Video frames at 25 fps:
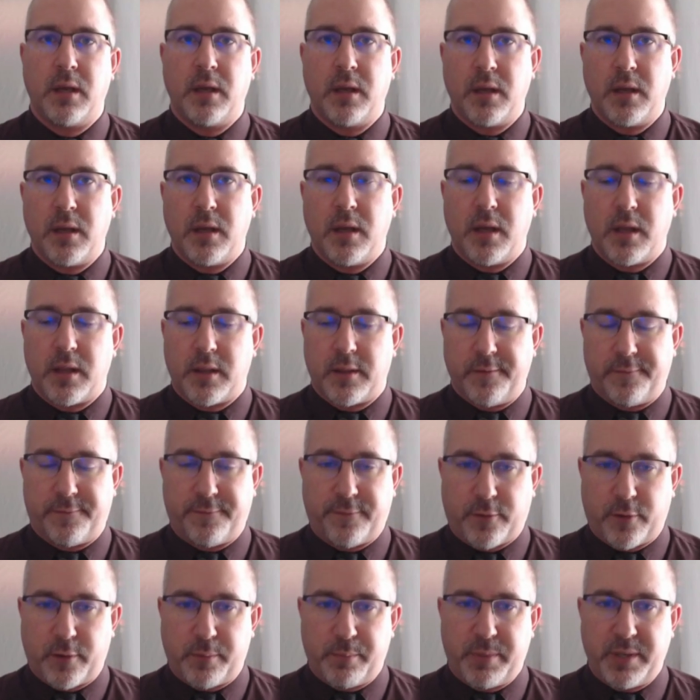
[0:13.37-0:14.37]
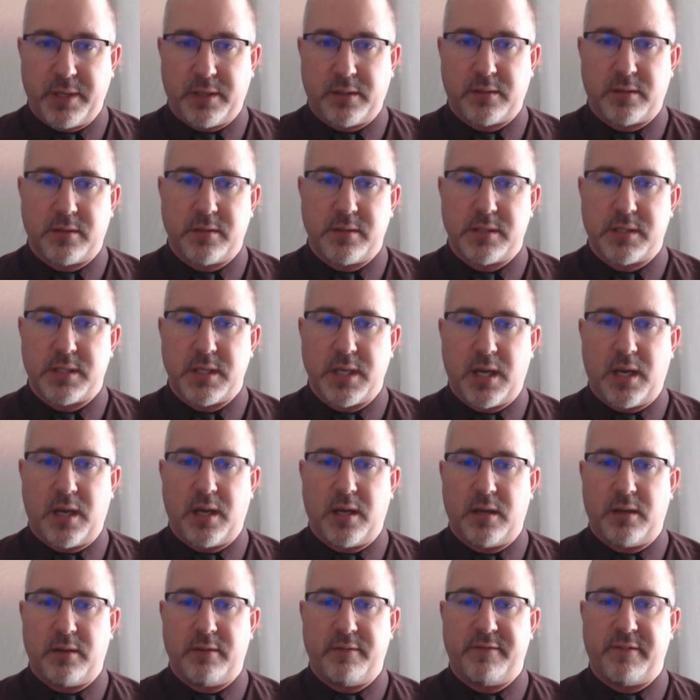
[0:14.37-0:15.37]
The four pillars
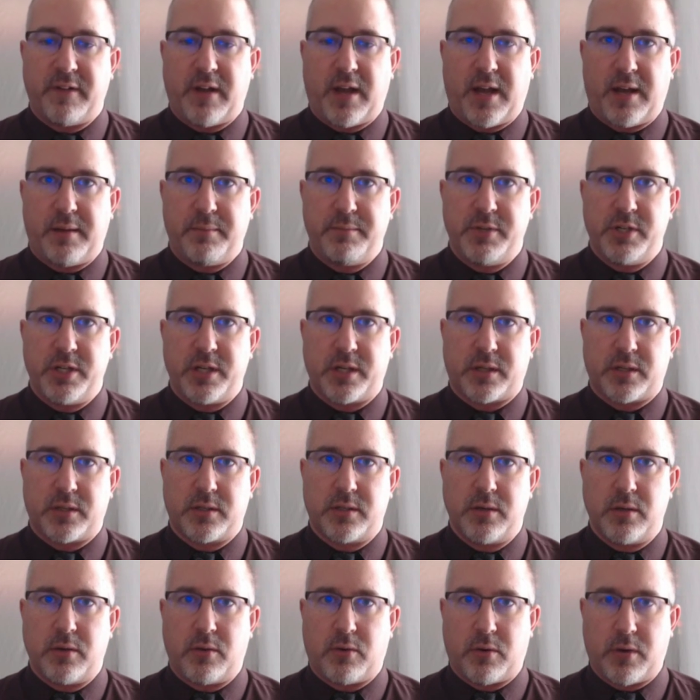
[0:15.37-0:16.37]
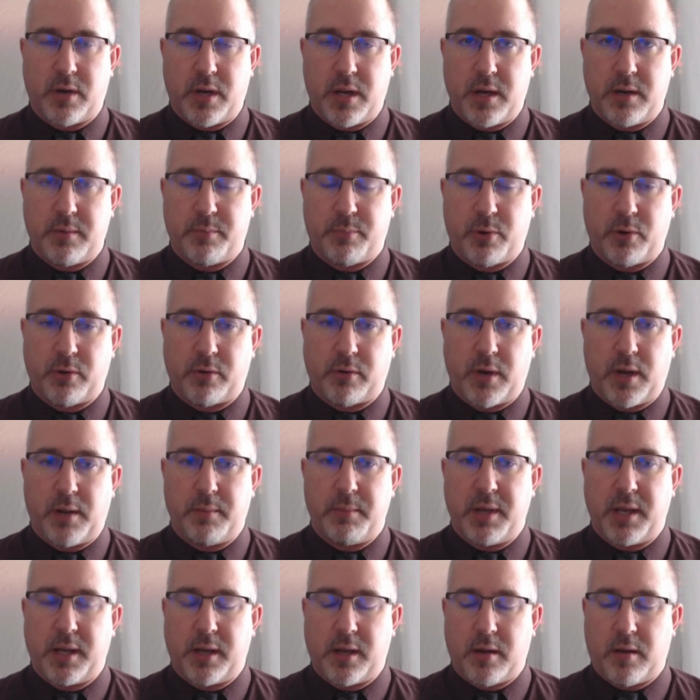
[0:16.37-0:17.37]
of object-oriented
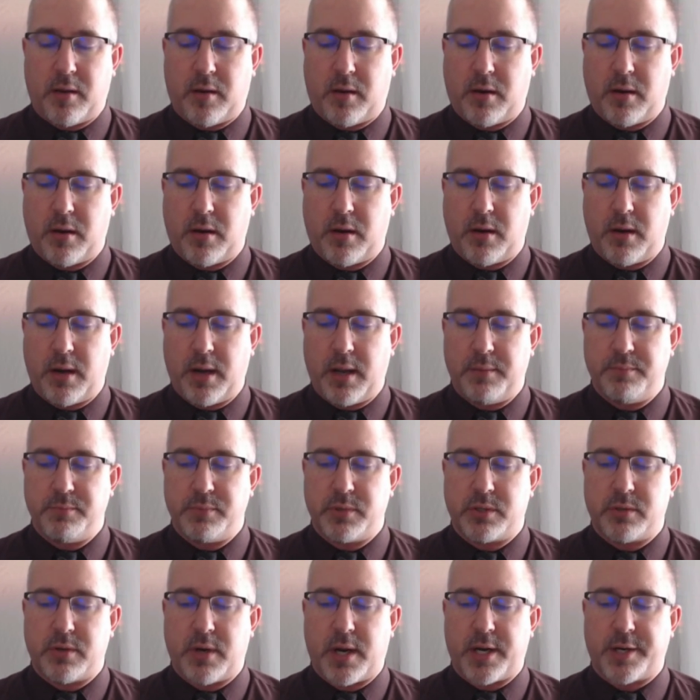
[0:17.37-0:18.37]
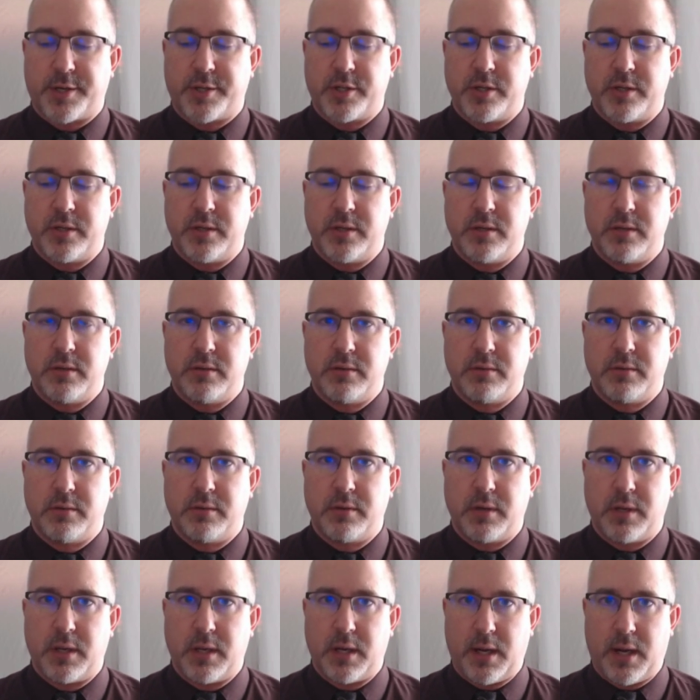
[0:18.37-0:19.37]
programming are abstraction,
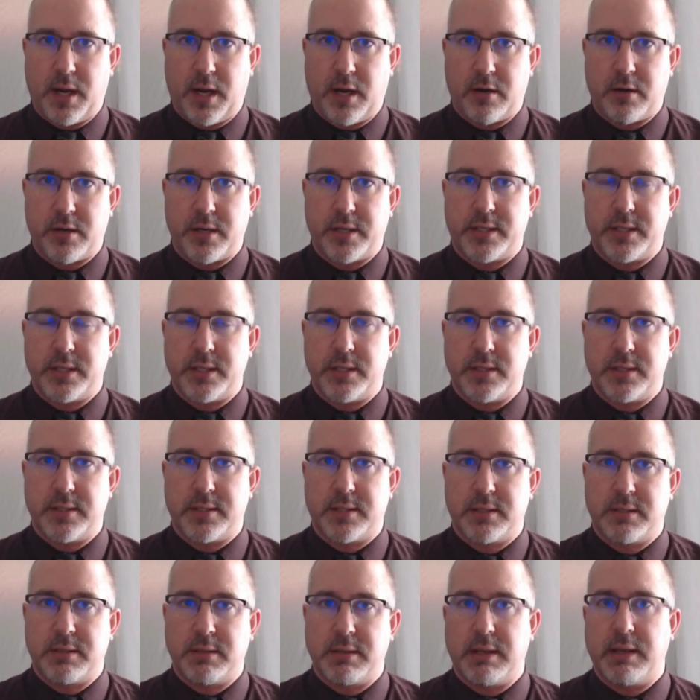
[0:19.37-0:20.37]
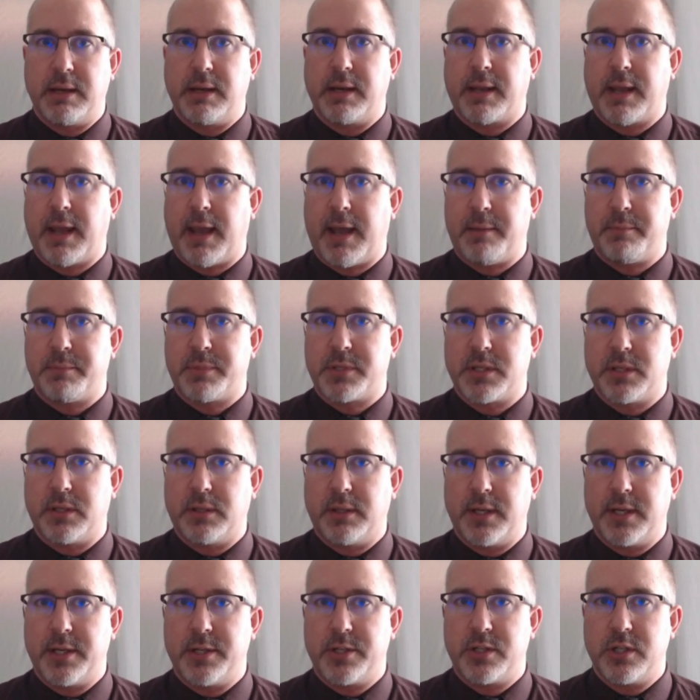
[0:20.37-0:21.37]
inheritance,
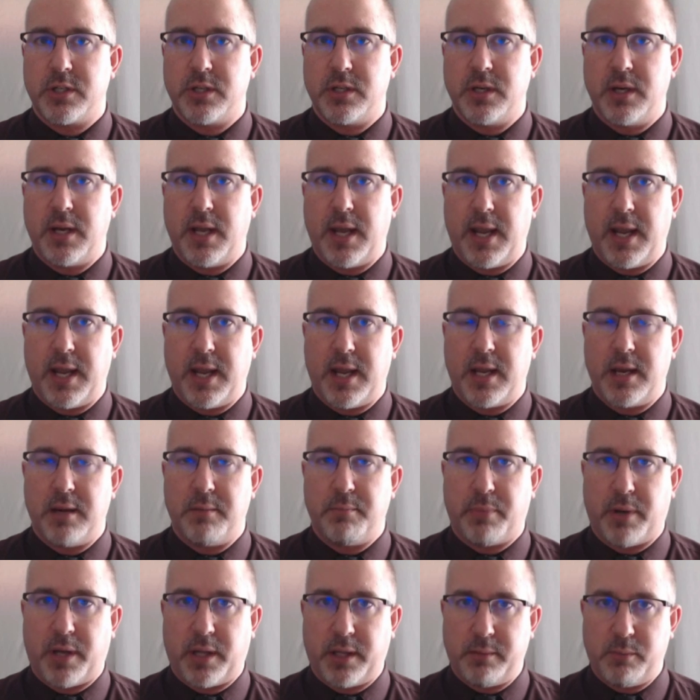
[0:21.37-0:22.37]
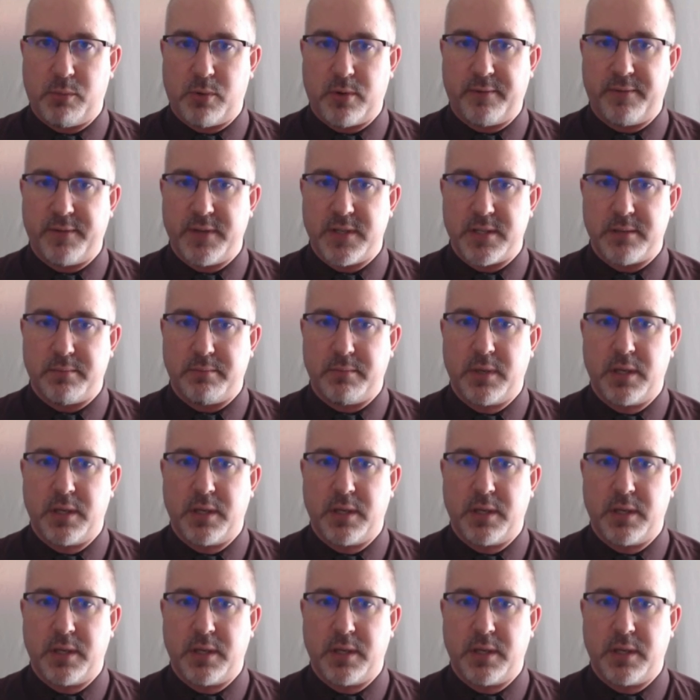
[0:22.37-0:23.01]
encapsulation, and polymorphism.